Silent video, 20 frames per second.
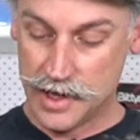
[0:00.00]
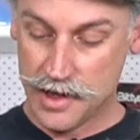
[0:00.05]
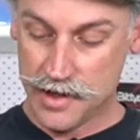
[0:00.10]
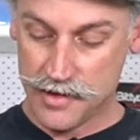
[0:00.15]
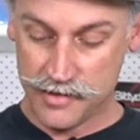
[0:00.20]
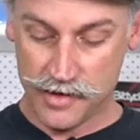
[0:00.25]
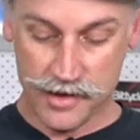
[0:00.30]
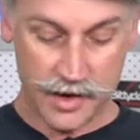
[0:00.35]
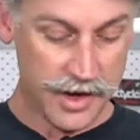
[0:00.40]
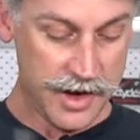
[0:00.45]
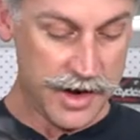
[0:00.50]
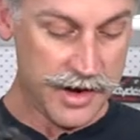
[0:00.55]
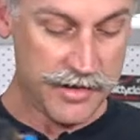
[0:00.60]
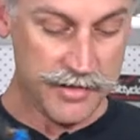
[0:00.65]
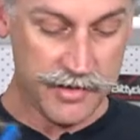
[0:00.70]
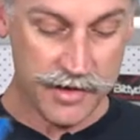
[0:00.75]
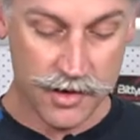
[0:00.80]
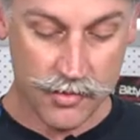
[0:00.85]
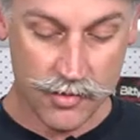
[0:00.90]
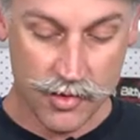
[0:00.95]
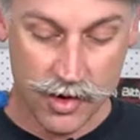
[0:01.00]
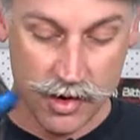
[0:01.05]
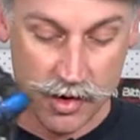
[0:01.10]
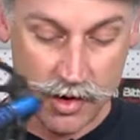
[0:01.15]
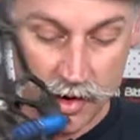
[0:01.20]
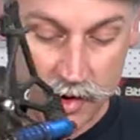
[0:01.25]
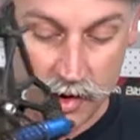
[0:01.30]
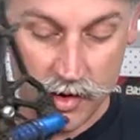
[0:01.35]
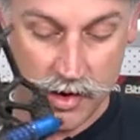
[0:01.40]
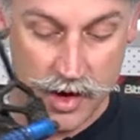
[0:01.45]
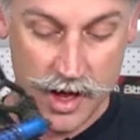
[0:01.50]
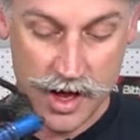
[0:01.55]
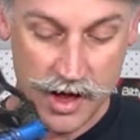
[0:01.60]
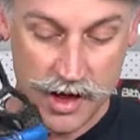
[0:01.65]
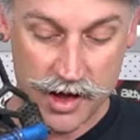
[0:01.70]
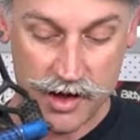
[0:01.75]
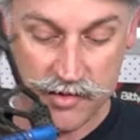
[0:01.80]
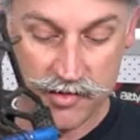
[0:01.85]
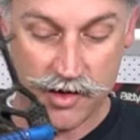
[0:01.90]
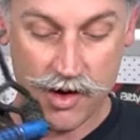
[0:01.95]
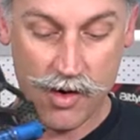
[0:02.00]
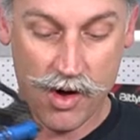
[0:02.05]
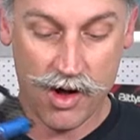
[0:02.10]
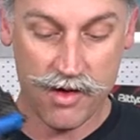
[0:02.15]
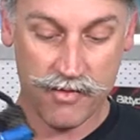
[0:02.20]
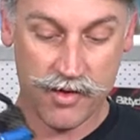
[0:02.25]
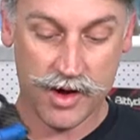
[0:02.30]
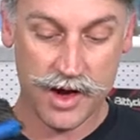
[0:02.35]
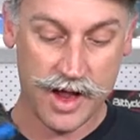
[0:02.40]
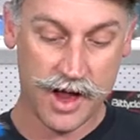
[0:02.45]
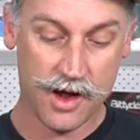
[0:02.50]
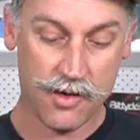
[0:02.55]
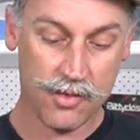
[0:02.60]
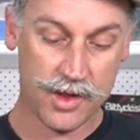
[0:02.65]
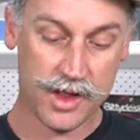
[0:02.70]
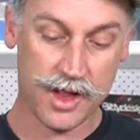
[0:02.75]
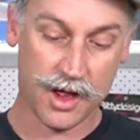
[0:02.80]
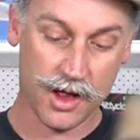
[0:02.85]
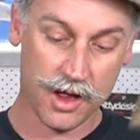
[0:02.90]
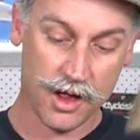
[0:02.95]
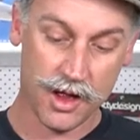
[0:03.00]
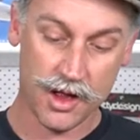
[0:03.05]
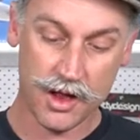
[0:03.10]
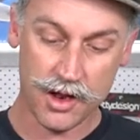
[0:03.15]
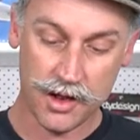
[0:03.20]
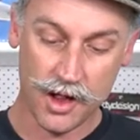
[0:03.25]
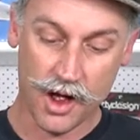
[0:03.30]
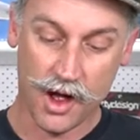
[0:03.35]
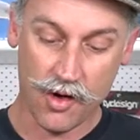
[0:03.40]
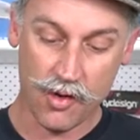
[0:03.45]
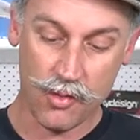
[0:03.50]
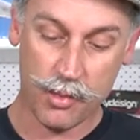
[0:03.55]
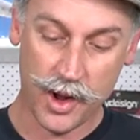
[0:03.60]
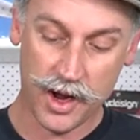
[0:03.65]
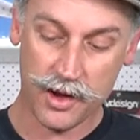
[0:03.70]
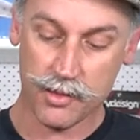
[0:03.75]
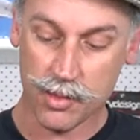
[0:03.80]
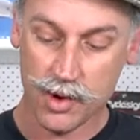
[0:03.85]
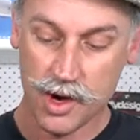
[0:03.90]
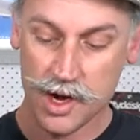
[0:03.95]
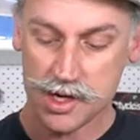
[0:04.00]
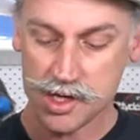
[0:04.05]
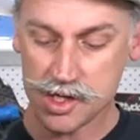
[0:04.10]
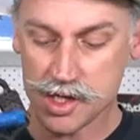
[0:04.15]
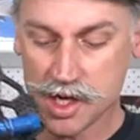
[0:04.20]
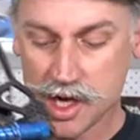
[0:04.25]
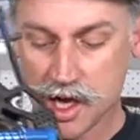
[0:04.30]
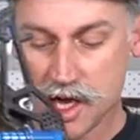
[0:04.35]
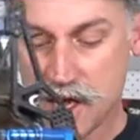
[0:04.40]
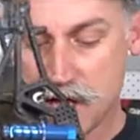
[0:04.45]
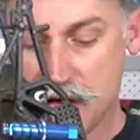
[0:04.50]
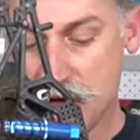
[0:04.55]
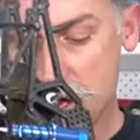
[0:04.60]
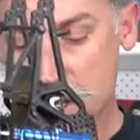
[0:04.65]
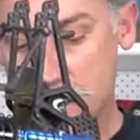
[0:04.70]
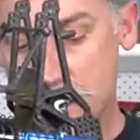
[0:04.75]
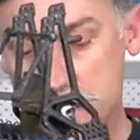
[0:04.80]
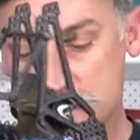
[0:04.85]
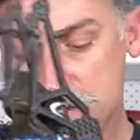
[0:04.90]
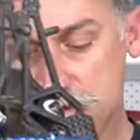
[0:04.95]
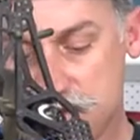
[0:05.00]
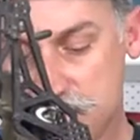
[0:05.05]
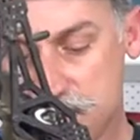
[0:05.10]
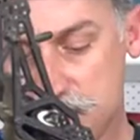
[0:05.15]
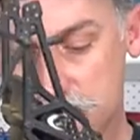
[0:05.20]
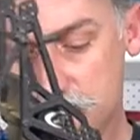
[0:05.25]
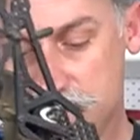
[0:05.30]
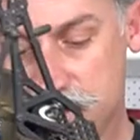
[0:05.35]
So the next thing I'm going to do is go over it now with a the old paintbrush, and this is just